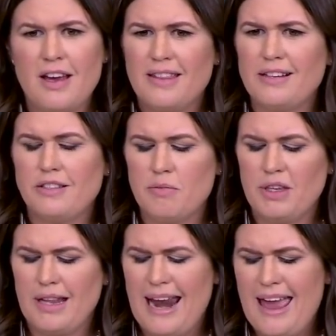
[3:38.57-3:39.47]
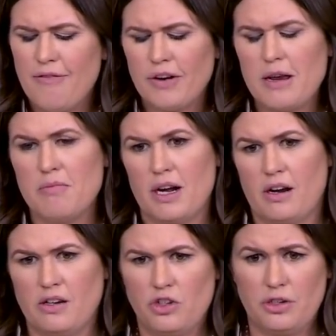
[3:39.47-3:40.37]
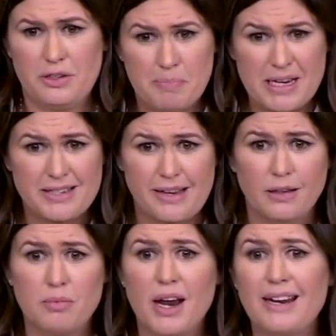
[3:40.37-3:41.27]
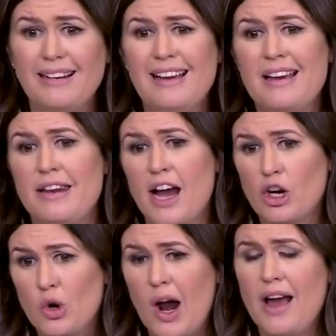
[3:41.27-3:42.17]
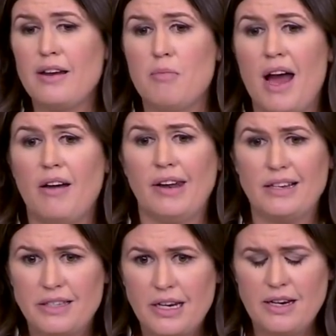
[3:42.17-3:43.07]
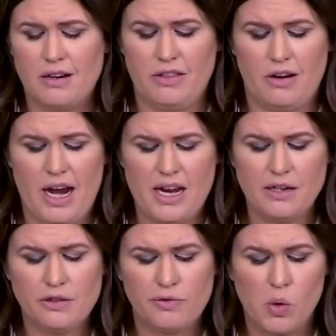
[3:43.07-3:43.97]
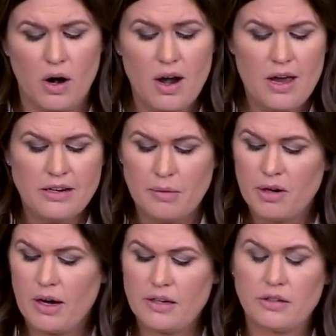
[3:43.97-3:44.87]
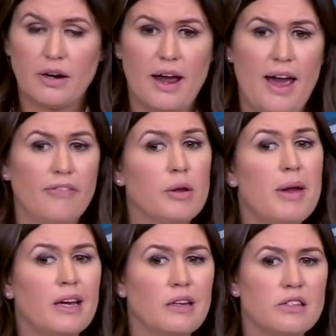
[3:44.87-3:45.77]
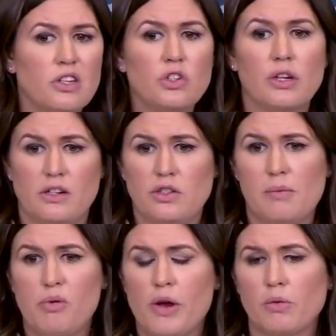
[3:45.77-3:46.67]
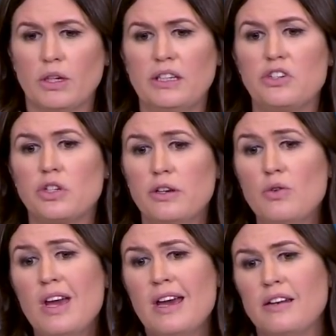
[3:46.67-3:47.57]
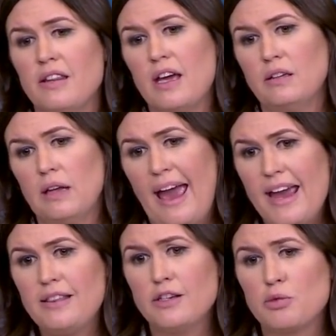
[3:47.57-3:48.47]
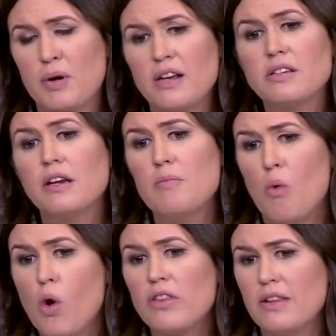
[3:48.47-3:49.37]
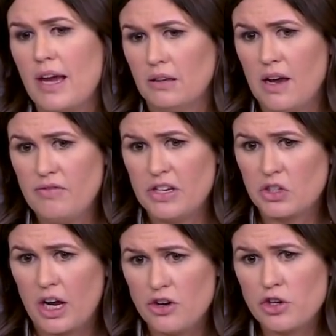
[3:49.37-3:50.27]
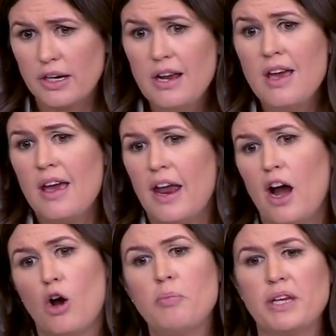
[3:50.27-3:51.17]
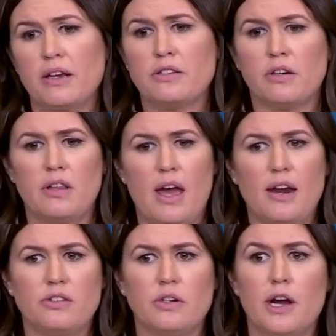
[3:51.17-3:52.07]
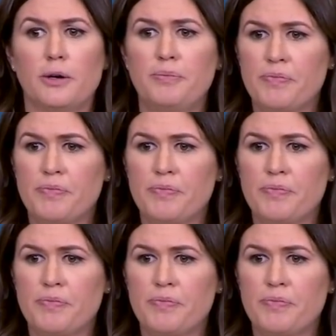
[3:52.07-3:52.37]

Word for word: That's something that every American should be celebrating, not crying about, not sitting on their hands for. Democrats Democrats are going to have to make a decision at some point really soon. Do they hate this president more than they love this country? And I hope the answer to that is no.